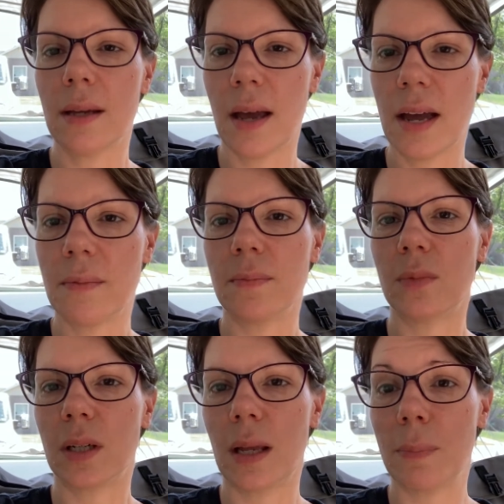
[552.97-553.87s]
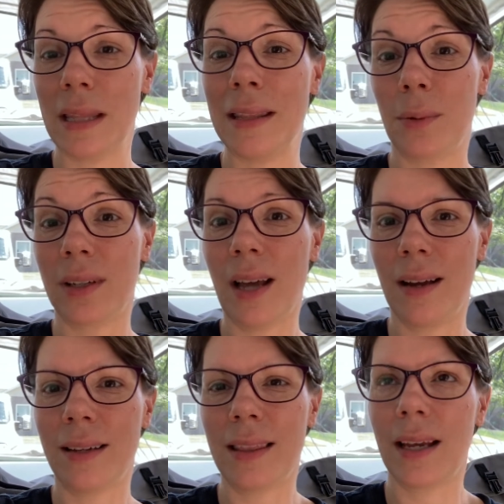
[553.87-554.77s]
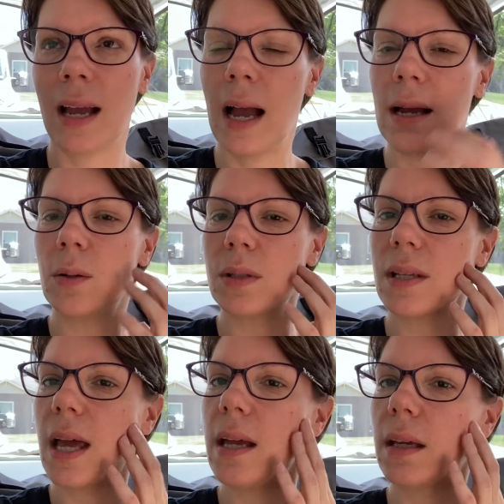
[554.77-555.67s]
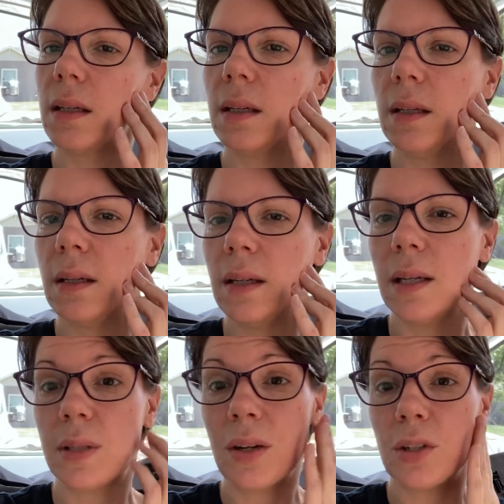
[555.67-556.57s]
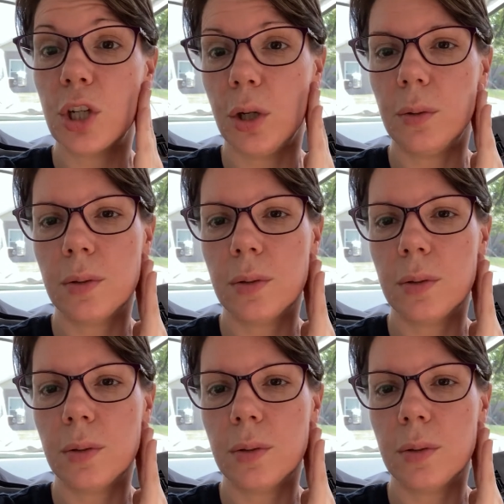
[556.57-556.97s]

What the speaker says: But then they were young. I think Kyle was he was under 2.